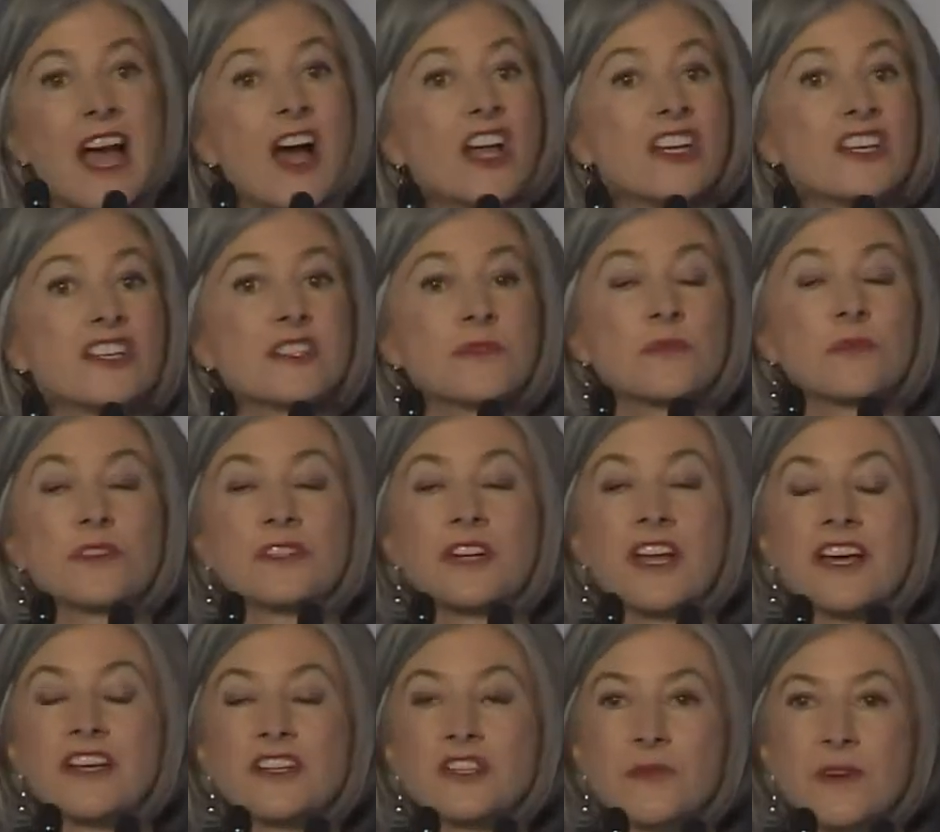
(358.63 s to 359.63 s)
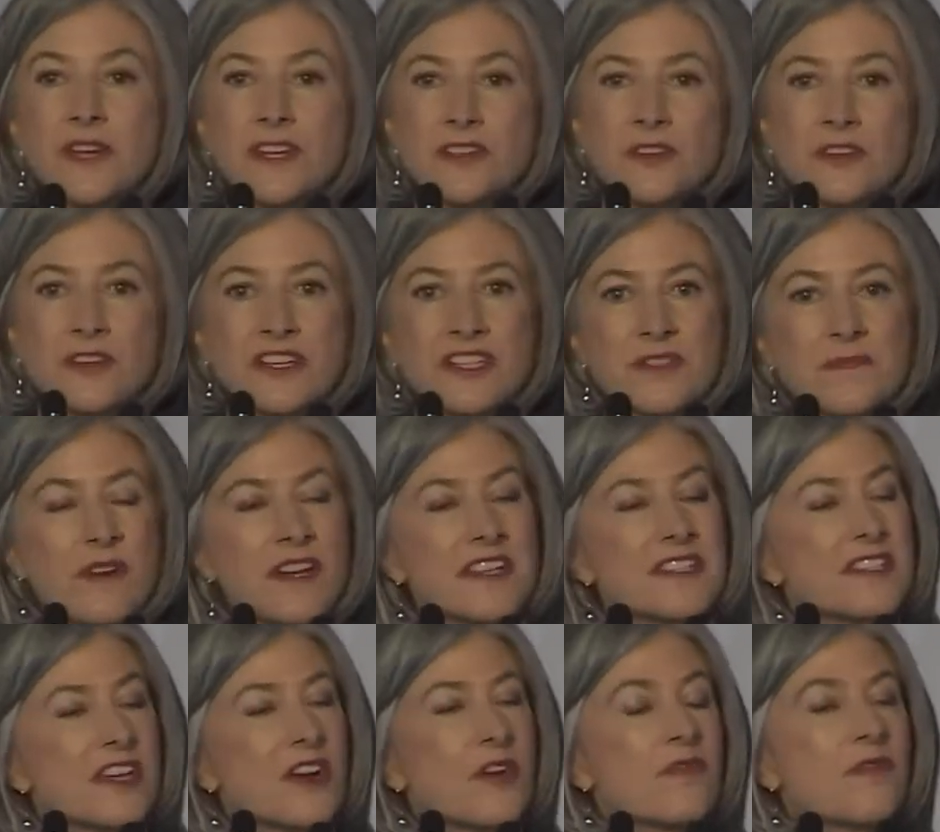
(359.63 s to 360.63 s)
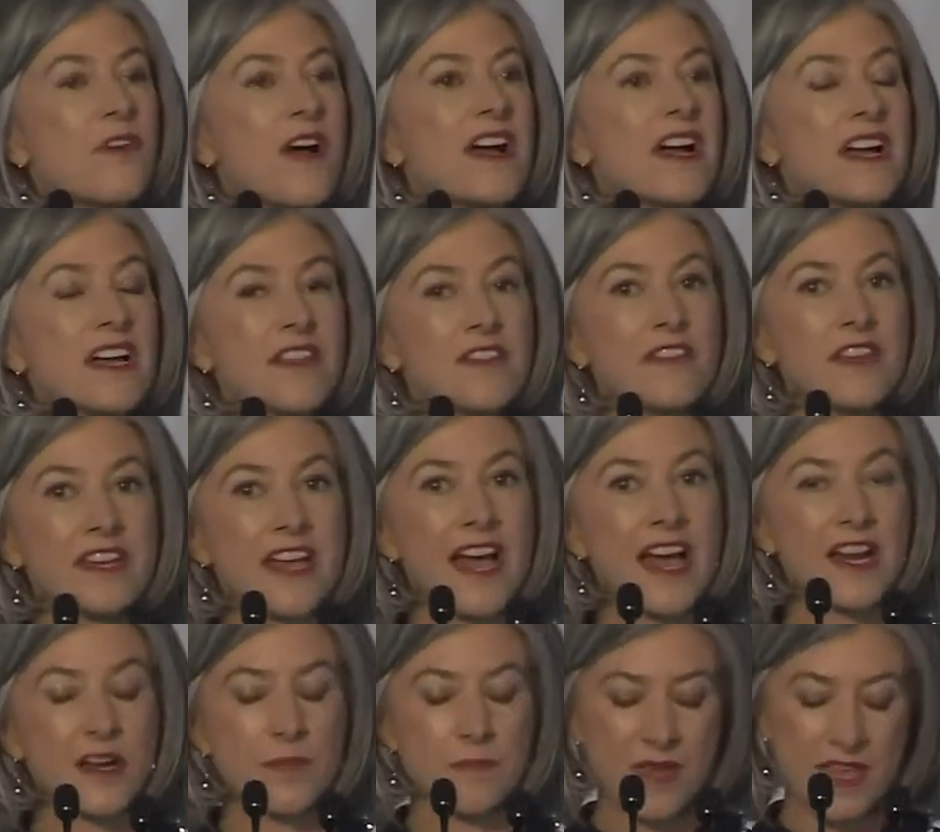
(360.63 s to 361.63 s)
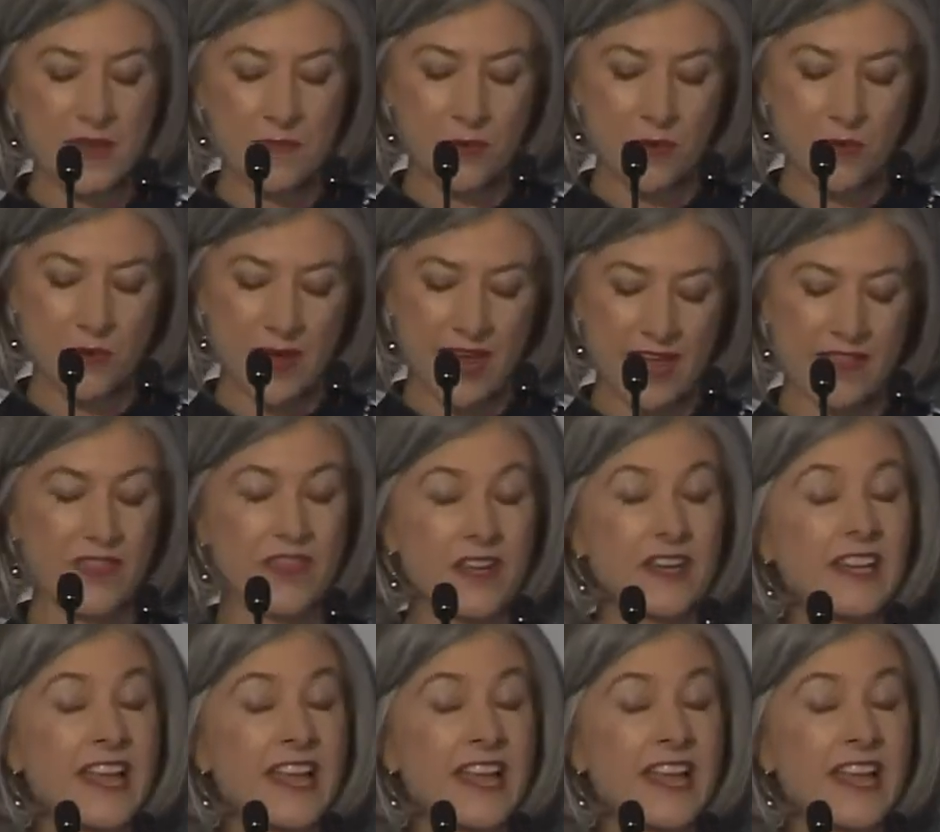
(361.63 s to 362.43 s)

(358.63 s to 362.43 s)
I just would like to acknowledge myself, uh, the Kaurna people, and the